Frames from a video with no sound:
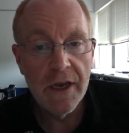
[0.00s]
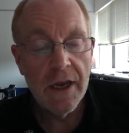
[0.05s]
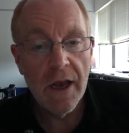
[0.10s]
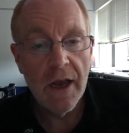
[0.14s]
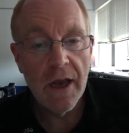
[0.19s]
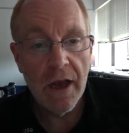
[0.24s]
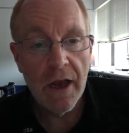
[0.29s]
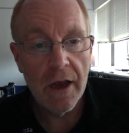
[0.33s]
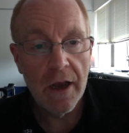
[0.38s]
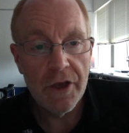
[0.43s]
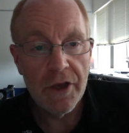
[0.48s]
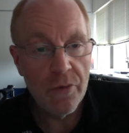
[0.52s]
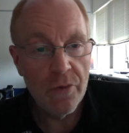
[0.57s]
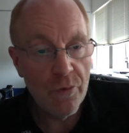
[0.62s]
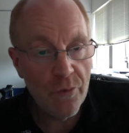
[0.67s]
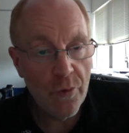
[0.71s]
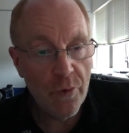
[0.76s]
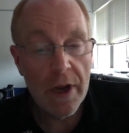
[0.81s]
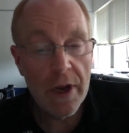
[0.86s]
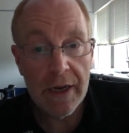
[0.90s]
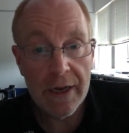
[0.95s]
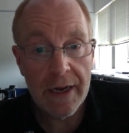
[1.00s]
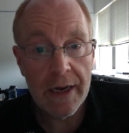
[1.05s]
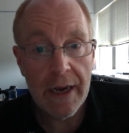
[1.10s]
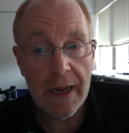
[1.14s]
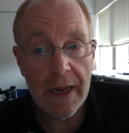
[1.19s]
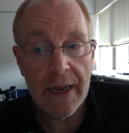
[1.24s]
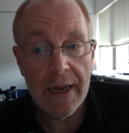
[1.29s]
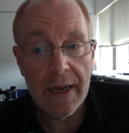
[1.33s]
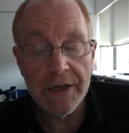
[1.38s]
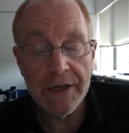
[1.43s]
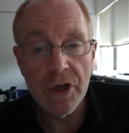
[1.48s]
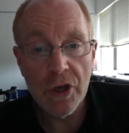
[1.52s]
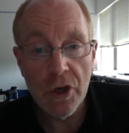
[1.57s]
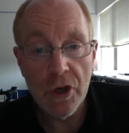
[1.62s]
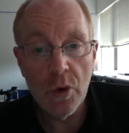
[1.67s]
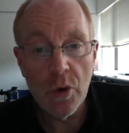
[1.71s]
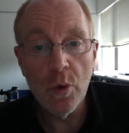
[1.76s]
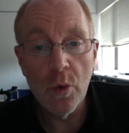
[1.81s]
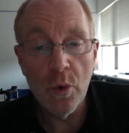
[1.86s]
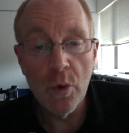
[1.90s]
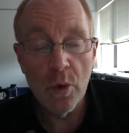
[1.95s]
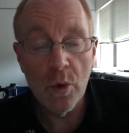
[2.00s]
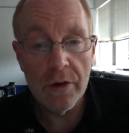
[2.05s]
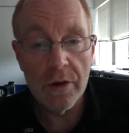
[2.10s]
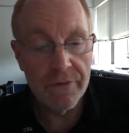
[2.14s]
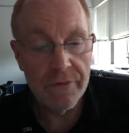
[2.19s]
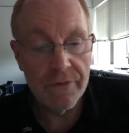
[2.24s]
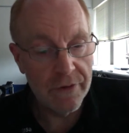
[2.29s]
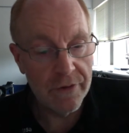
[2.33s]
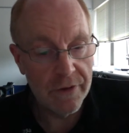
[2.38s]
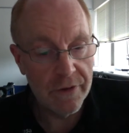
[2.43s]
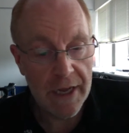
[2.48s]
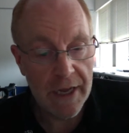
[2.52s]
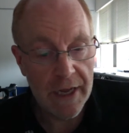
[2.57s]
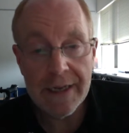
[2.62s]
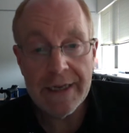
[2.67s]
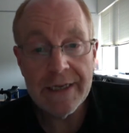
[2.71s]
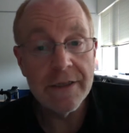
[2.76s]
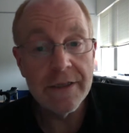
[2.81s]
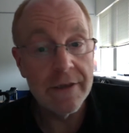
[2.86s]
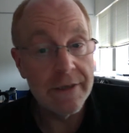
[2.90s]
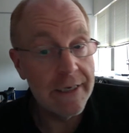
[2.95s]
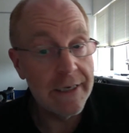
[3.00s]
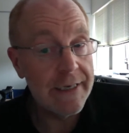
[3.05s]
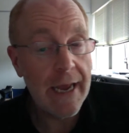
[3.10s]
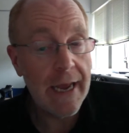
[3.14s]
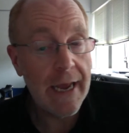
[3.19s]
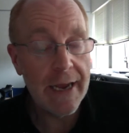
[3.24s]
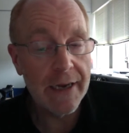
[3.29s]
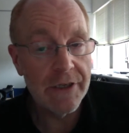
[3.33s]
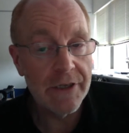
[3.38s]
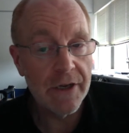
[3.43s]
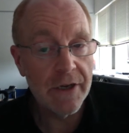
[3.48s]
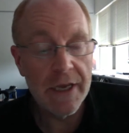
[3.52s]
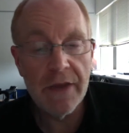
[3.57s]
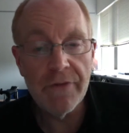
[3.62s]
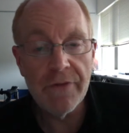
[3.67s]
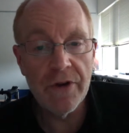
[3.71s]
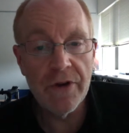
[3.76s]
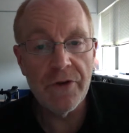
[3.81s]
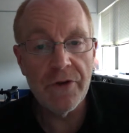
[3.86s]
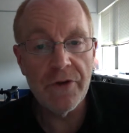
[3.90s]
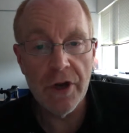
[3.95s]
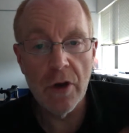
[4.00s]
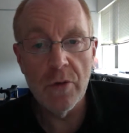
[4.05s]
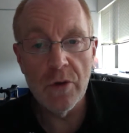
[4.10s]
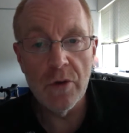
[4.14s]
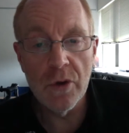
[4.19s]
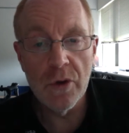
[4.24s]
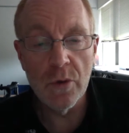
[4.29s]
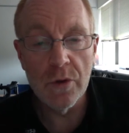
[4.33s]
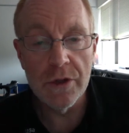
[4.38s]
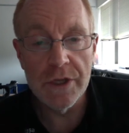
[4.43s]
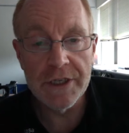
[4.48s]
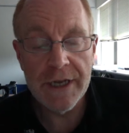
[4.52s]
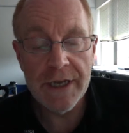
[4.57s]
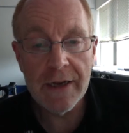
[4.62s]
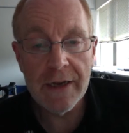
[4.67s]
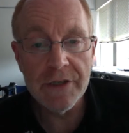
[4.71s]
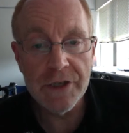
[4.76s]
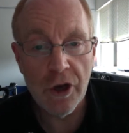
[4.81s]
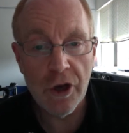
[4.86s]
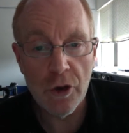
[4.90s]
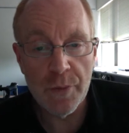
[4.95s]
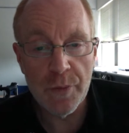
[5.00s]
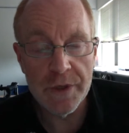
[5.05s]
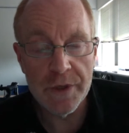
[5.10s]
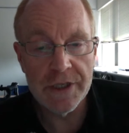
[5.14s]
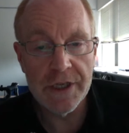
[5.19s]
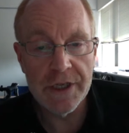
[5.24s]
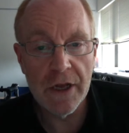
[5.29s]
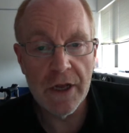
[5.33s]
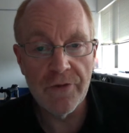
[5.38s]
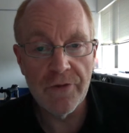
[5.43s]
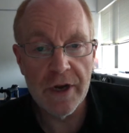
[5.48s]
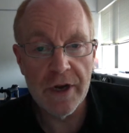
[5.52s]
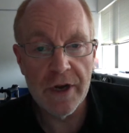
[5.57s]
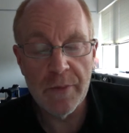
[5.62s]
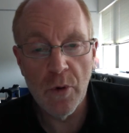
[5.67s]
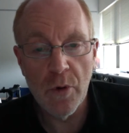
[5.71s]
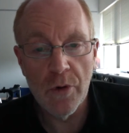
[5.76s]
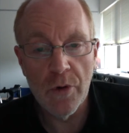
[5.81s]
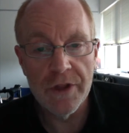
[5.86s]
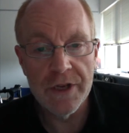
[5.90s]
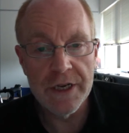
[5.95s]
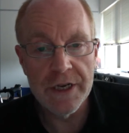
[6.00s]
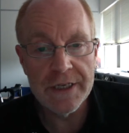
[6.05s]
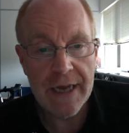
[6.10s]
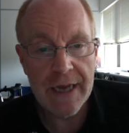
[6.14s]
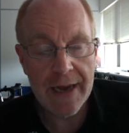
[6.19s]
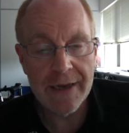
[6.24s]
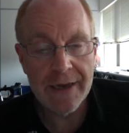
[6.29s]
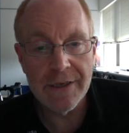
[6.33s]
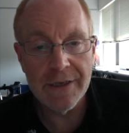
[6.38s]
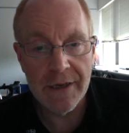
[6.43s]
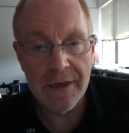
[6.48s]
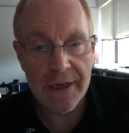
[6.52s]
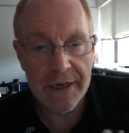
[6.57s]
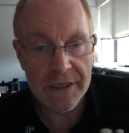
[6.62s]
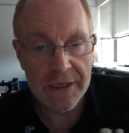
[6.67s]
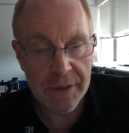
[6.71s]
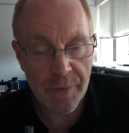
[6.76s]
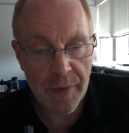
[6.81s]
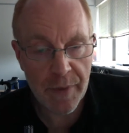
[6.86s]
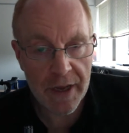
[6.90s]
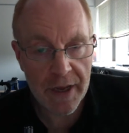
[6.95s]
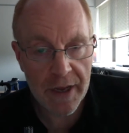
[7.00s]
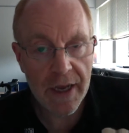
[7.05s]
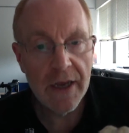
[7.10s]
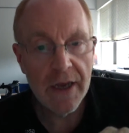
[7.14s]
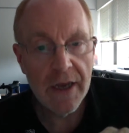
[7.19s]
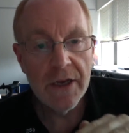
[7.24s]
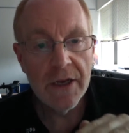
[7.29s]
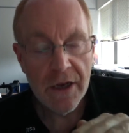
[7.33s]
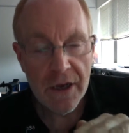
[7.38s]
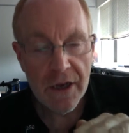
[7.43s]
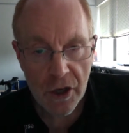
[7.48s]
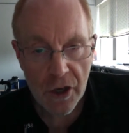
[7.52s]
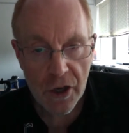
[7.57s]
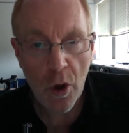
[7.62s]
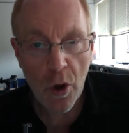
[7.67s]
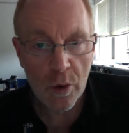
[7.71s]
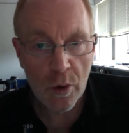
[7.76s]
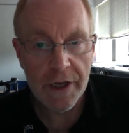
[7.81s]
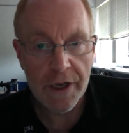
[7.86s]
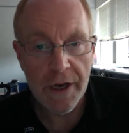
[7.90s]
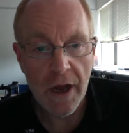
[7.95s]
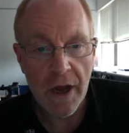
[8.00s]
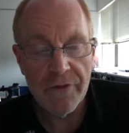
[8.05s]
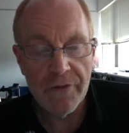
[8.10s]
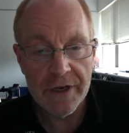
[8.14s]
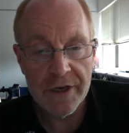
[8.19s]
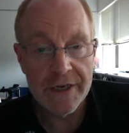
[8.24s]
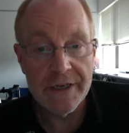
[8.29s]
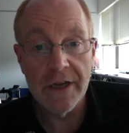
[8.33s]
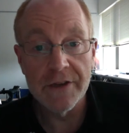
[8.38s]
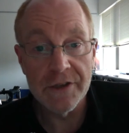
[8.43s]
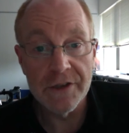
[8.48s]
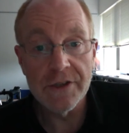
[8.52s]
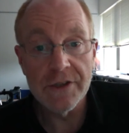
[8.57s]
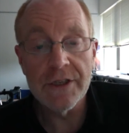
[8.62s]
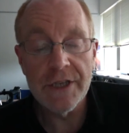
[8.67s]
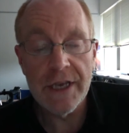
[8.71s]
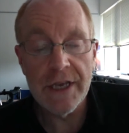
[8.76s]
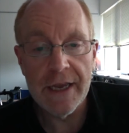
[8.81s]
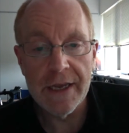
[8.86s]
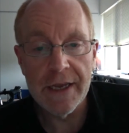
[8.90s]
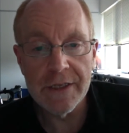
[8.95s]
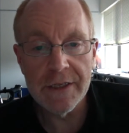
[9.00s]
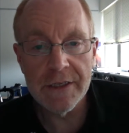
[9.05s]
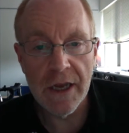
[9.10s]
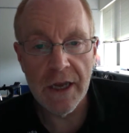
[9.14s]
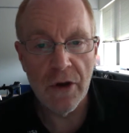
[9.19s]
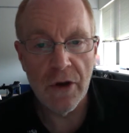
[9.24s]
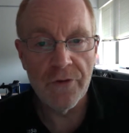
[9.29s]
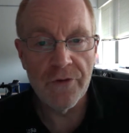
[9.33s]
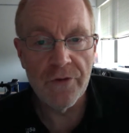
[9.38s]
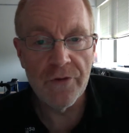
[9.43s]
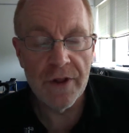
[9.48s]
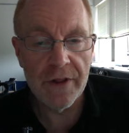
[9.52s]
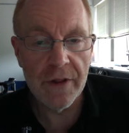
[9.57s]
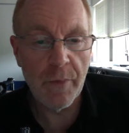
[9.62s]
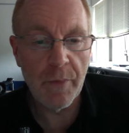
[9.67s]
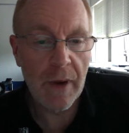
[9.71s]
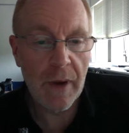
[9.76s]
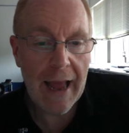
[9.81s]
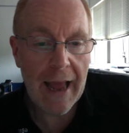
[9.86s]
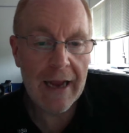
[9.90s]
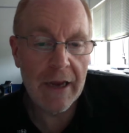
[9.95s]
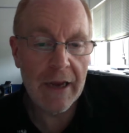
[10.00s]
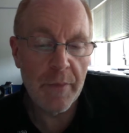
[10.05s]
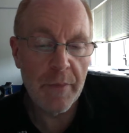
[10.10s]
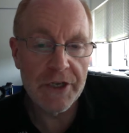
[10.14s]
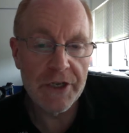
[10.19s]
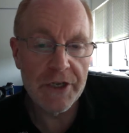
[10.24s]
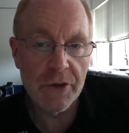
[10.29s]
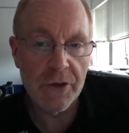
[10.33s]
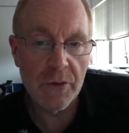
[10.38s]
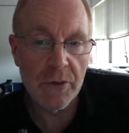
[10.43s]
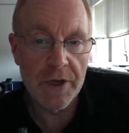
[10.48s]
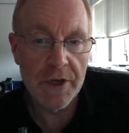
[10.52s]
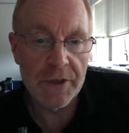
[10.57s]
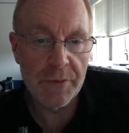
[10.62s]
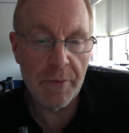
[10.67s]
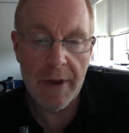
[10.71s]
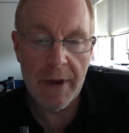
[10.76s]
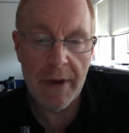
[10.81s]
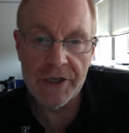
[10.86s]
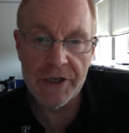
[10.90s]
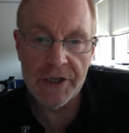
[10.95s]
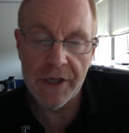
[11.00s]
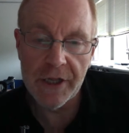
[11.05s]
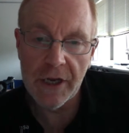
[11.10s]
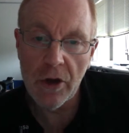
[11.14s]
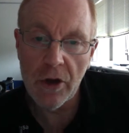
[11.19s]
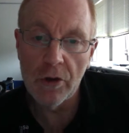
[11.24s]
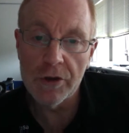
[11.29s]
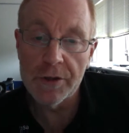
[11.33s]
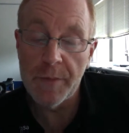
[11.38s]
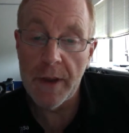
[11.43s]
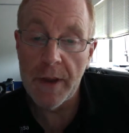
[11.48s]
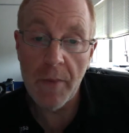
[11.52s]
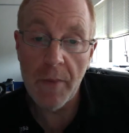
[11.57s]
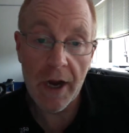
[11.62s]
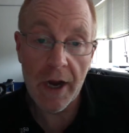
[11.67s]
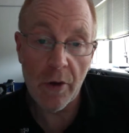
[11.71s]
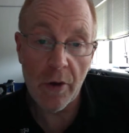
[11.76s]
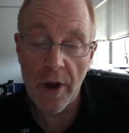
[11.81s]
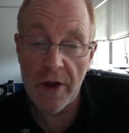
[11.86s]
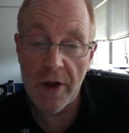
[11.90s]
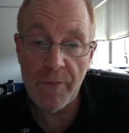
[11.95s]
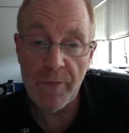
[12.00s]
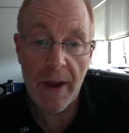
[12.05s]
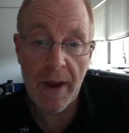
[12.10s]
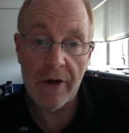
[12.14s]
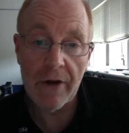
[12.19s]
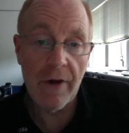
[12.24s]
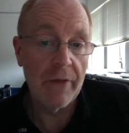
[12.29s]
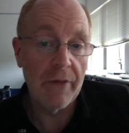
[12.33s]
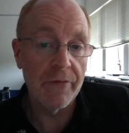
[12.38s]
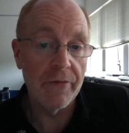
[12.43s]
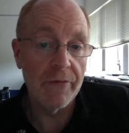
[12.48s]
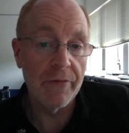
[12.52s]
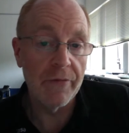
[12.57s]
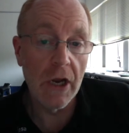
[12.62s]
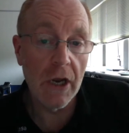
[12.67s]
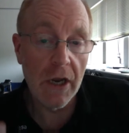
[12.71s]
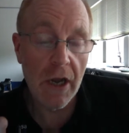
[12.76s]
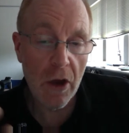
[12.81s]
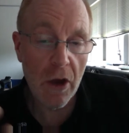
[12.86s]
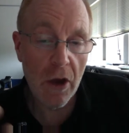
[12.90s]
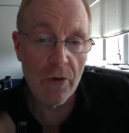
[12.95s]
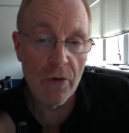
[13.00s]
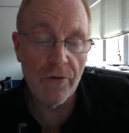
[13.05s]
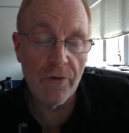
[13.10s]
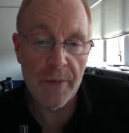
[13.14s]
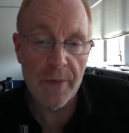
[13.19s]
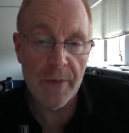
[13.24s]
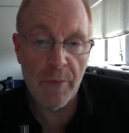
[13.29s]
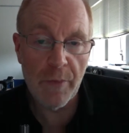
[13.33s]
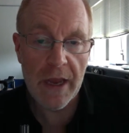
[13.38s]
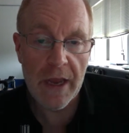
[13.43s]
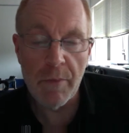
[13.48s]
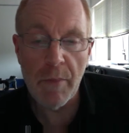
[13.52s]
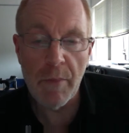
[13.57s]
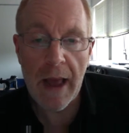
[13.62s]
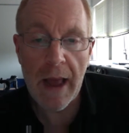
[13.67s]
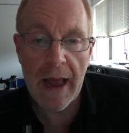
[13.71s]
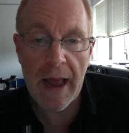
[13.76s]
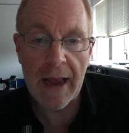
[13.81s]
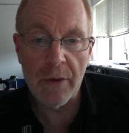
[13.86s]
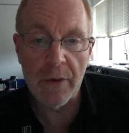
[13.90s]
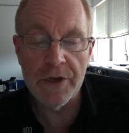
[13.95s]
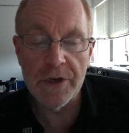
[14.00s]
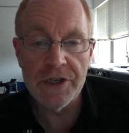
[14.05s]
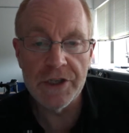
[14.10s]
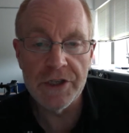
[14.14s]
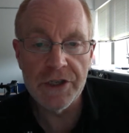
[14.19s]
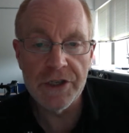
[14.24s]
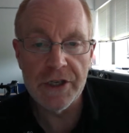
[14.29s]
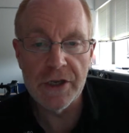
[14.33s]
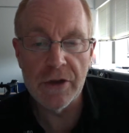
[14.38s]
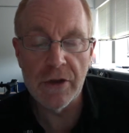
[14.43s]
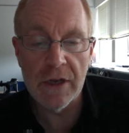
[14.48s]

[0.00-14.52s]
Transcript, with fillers: Uh, you really need to cool at least the detector, even if you don't call the telescope itself anymore, the detector needs to be cold enough that it doesn't see itself. And the Planck mission, which measured the cosmic microwave background, the glow from the Big Bang, which is still